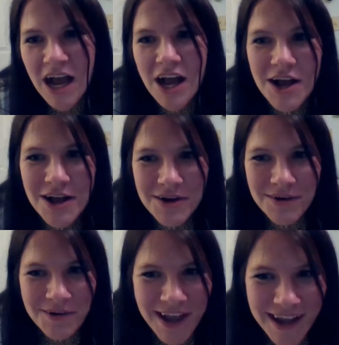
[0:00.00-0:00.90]

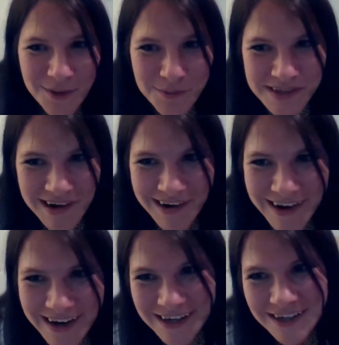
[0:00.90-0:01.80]
Oh, okay. I'm
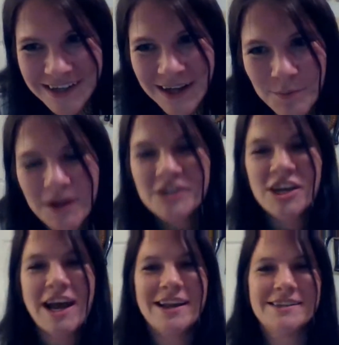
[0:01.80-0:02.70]
sorry. My
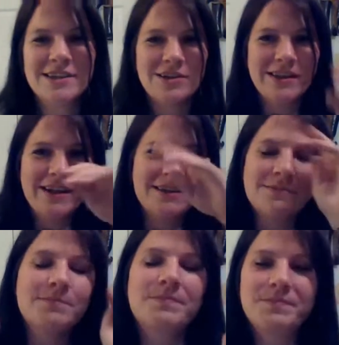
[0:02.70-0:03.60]
chat is all like
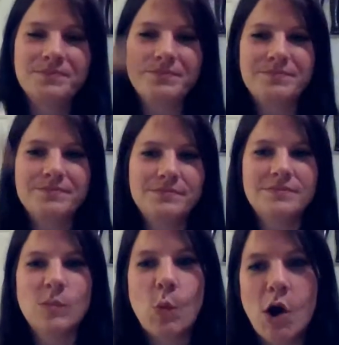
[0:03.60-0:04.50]

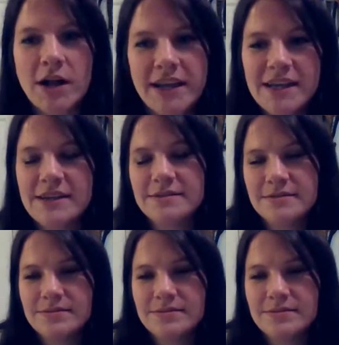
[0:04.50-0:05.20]
wonky.